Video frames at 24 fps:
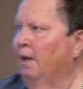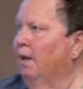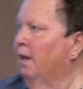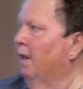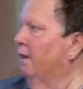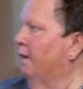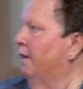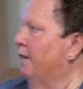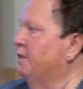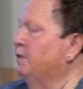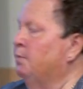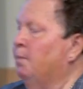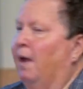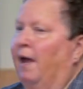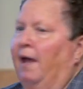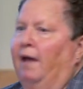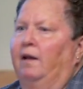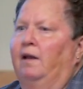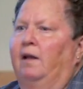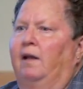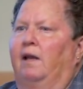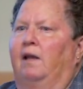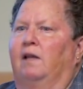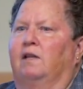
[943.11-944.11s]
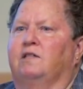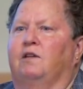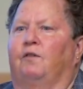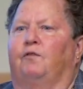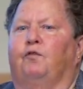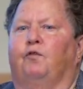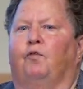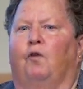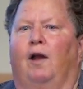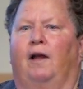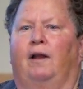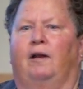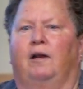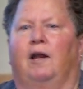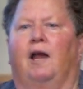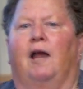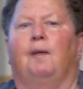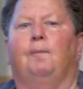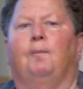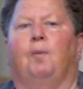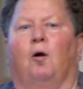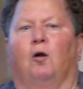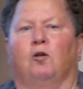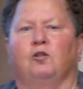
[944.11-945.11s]
This man is a friend, a
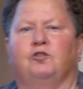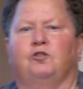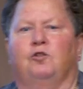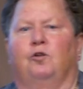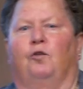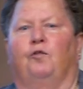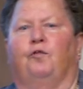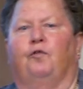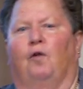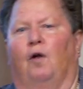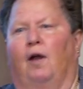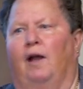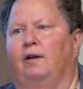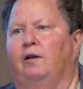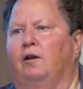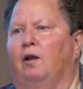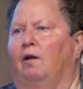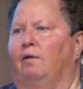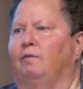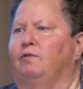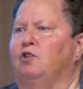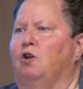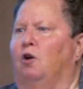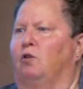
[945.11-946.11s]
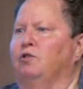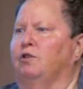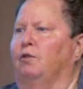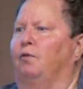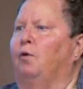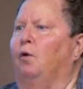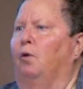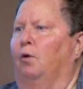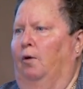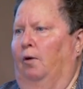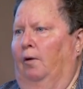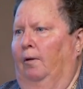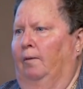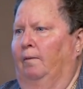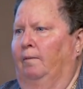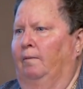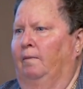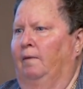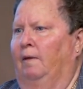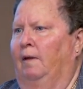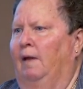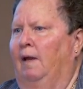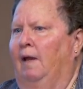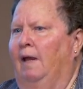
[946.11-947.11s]
personal friend of Joseph Hooker.
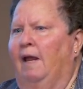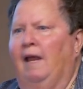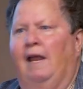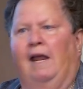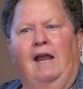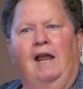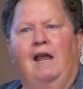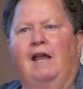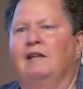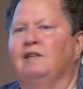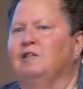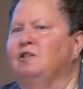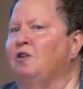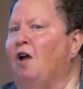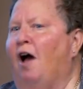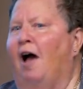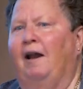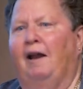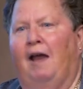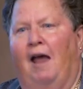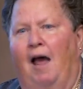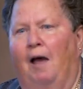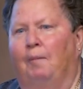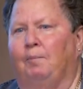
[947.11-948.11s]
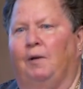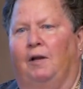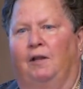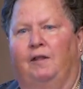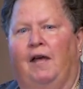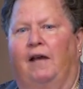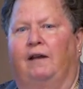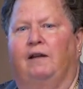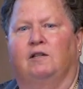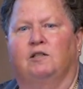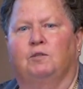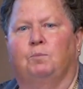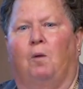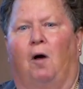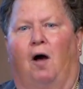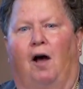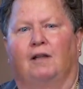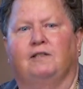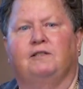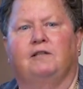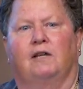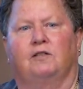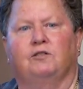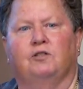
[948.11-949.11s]
He is not happy that his
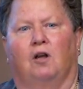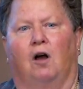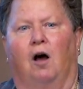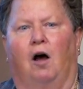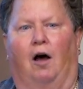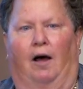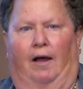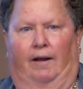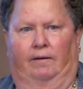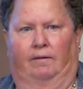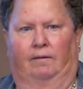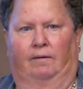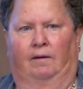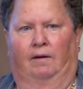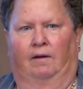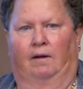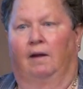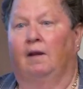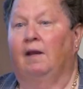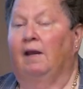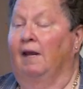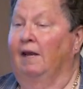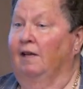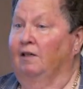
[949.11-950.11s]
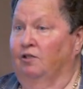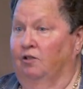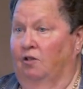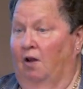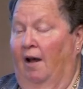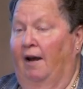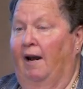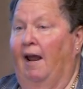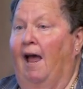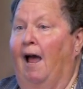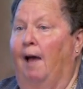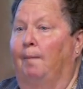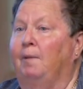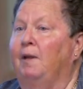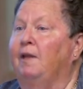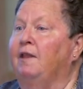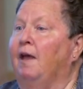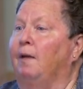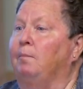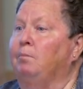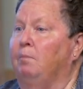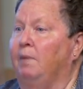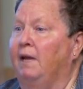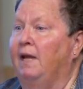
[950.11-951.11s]
boss has gone. He is not happy
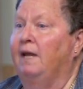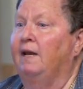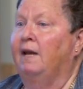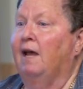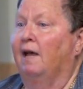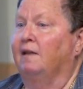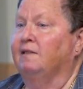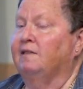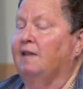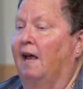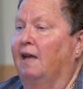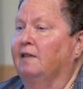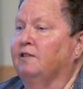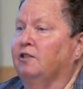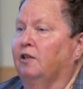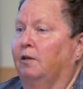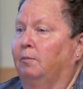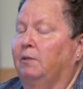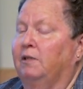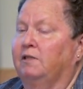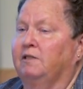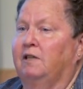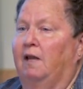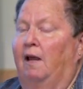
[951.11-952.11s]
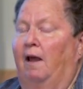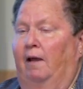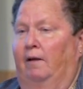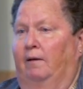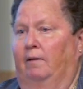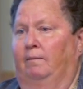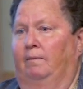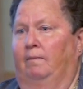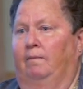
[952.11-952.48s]
that Meade has asked him to stay.